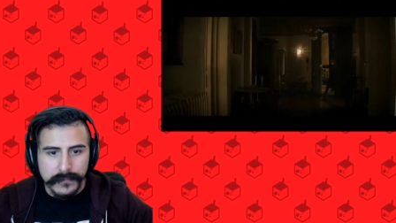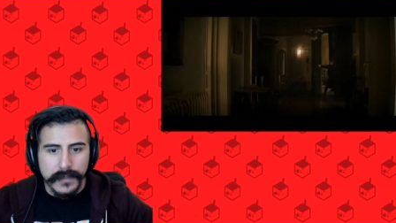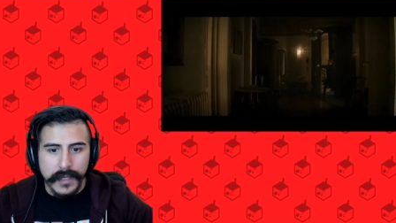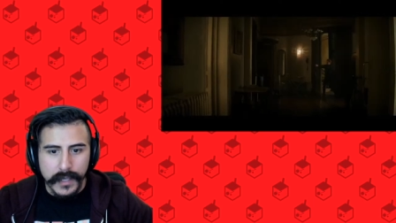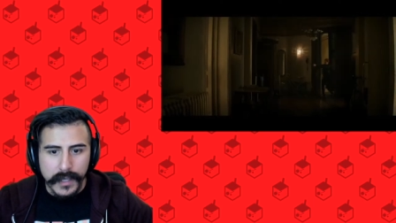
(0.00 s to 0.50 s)

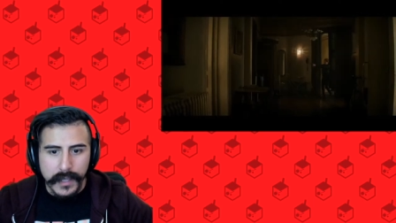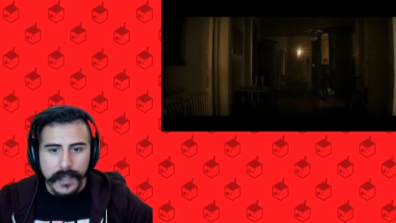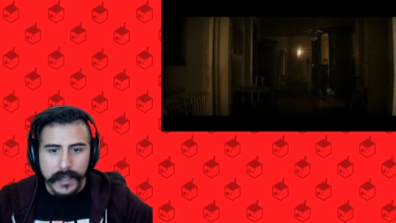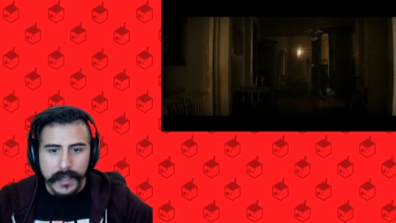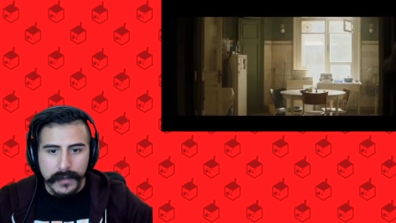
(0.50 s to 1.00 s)

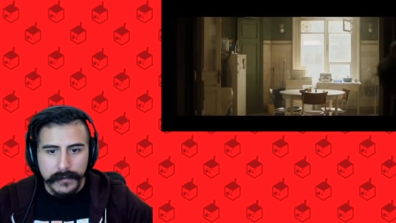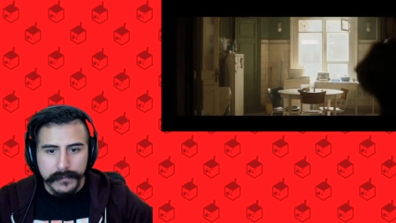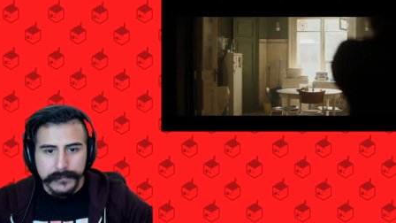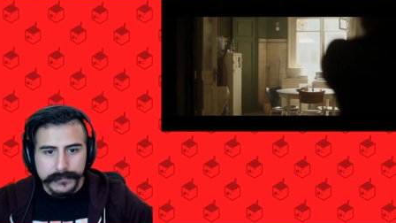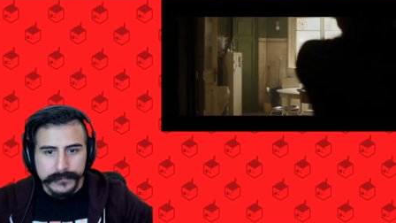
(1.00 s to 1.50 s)
Yeah.
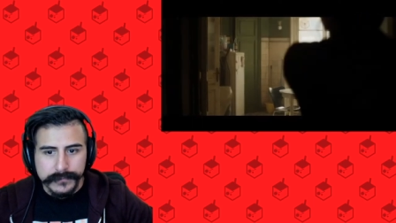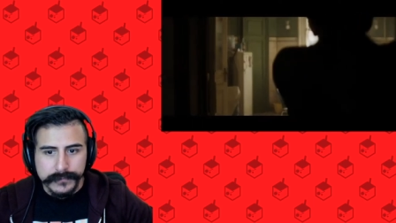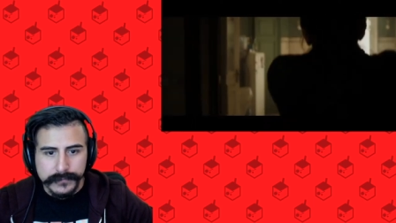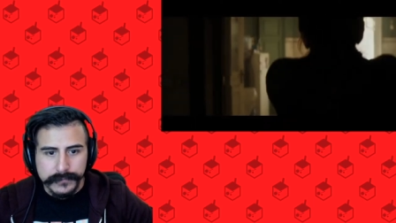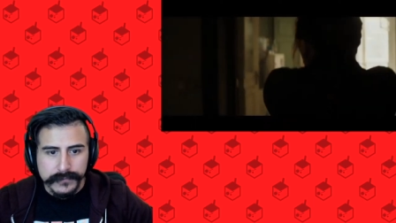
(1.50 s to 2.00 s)

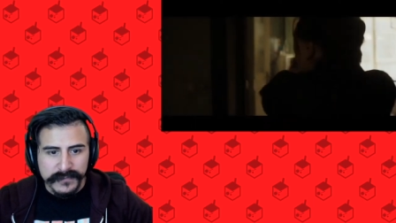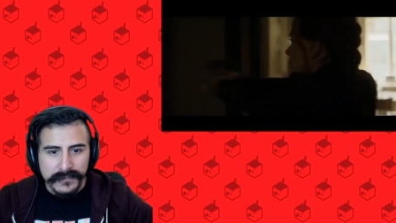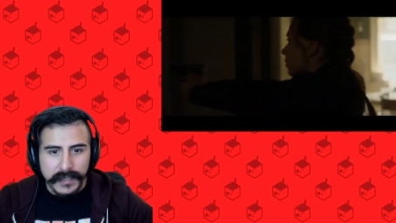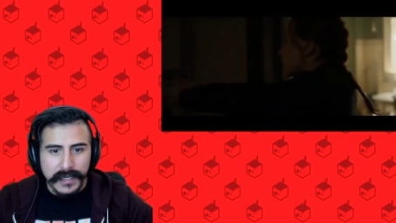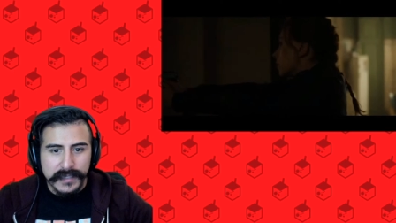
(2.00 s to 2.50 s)
I
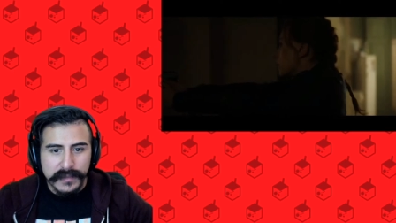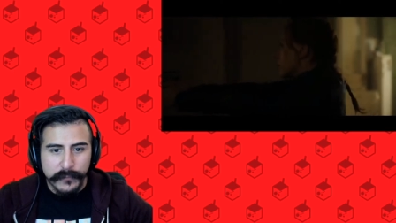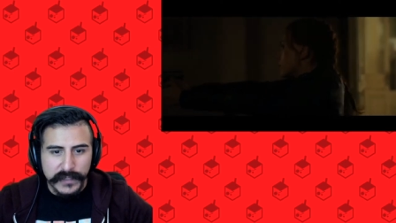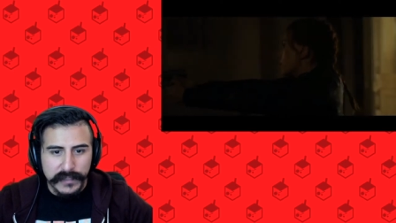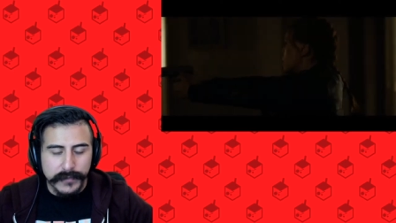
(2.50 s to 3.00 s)
like the feel
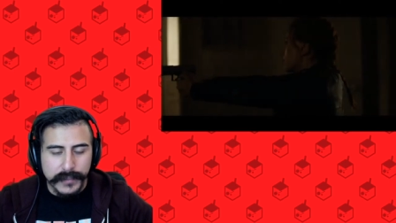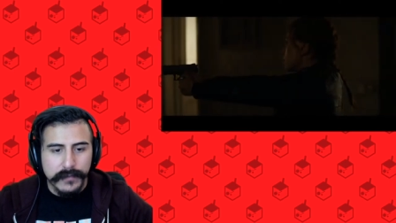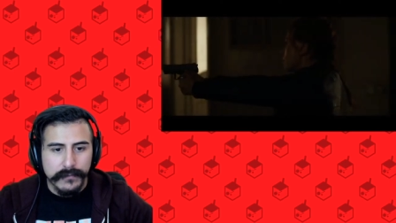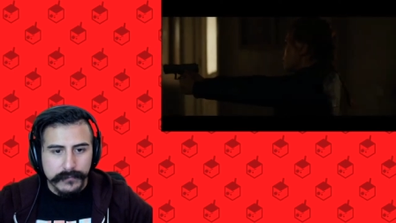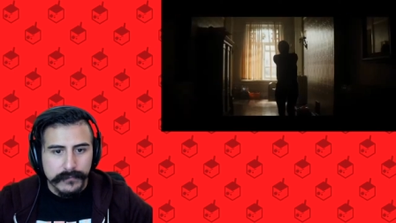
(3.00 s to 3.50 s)
of it.
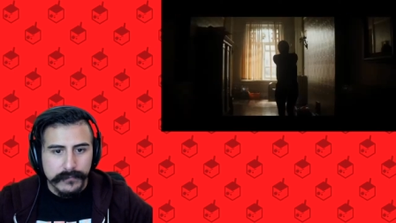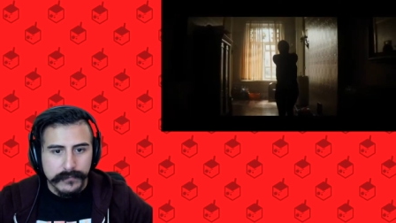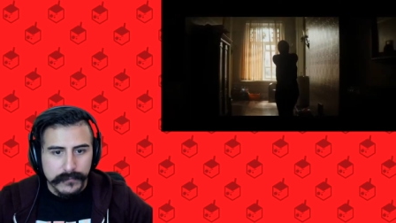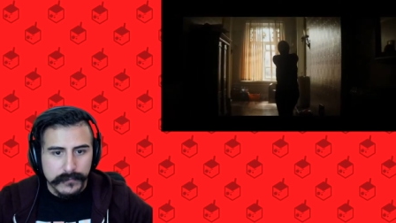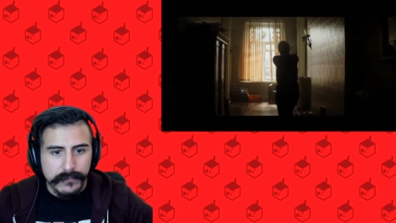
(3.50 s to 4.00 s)

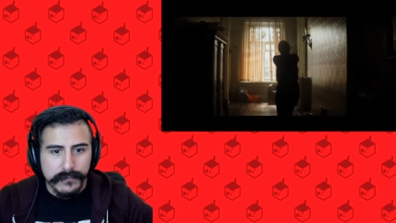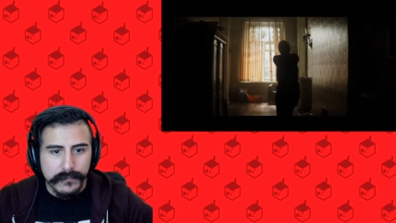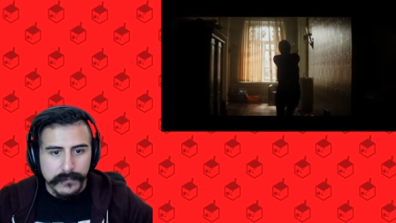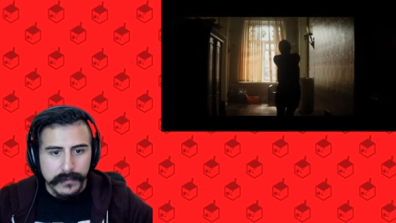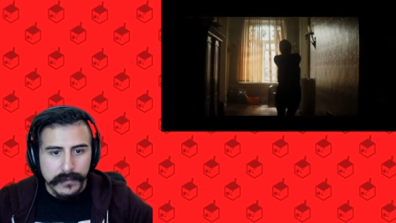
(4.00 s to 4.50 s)
I know you
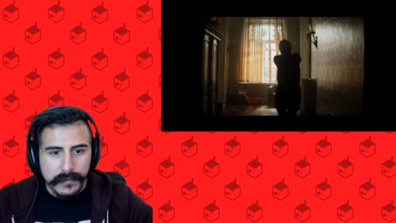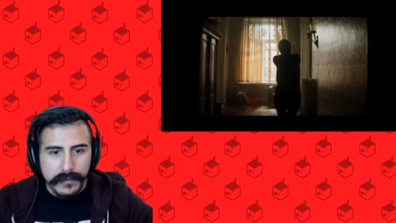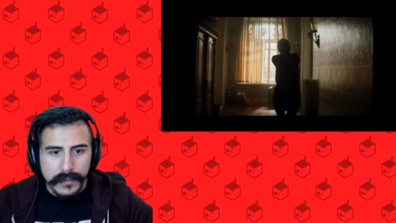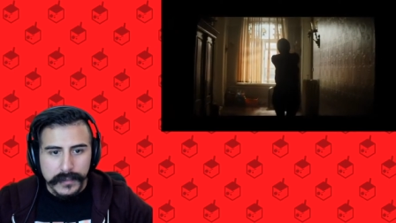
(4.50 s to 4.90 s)
know I'm out here.